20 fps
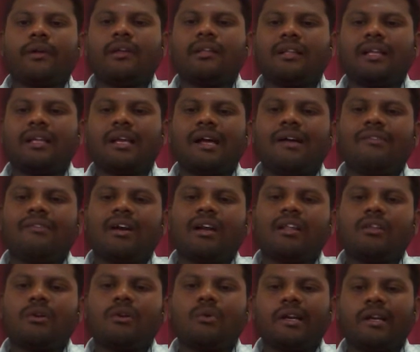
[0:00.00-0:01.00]
they have another one,
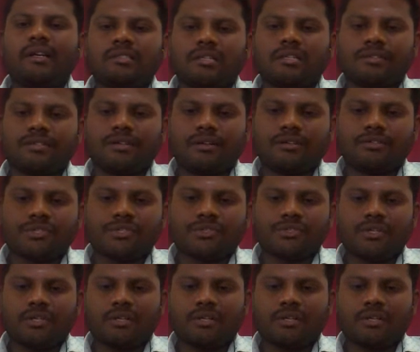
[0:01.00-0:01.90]
instruction register,